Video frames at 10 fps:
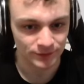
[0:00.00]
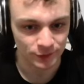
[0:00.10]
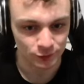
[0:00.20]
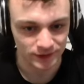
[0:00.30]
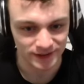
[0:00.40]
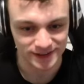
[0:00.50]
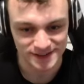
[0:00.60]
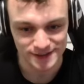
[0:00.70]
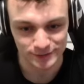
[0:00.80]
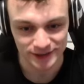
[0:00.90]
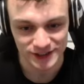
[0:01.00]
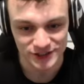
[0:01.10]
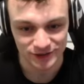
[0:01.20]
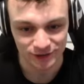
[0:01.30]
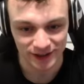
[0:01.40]
a
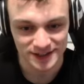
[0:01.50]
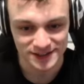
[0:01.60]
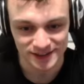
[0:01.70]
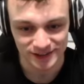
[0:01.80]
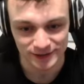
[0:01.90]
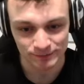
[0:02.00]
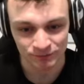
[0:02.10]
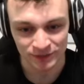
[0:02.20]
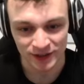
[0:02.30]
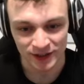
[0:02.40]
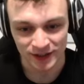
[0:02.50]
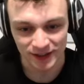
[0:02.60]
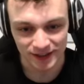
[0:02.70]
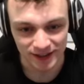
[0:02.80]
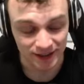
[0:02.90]
simulation right here.
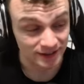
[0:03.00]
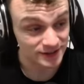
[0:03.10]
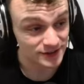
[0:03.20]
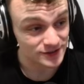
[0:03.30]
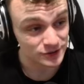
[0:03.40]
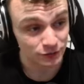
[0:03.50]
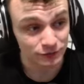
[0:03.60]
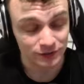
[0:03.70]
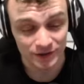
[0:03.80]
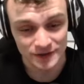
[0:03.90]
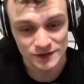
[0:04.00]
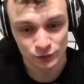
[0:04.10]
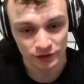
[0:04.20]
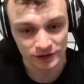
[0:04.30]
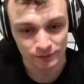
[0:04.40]
And so far it's
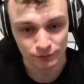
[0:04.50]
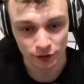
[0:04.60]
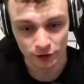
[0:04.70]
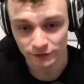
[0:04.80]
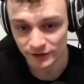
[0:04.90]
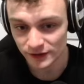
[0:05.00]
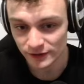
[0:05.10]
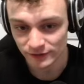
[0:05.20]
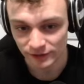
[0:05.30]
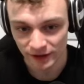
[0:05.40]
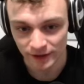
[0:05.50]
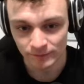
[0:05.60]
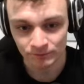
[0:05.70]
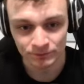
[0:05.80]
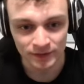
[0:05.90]
working perfectly
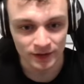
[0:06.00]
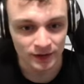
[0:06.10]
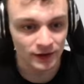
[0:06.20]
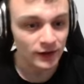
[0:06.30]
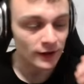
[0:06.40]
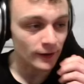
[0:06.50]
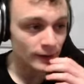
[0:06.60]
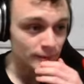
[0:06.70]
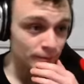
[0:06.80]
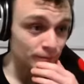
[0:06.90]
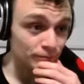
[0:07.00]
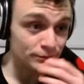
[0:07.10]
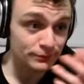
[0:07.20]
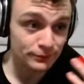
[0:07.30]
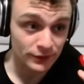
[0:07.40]
fine.
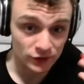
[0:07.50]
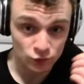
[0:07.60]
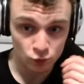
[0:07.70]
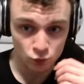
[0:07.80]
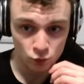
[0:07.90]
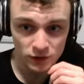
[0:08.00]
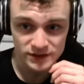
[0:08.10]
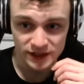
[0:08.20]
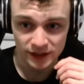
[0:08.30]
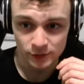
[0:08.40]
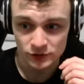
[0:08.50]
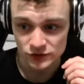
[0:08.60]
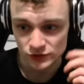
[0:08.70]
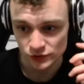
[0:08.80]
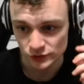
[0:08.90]
But what I want
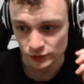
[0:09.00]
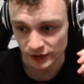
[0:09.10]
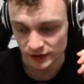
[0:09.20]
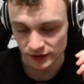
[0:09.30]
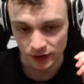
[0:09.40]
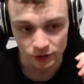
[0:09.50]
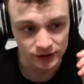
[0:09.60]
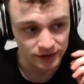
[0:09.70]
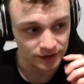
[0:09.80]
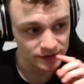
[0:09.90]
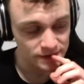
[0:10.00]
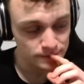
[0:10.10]
to do right now is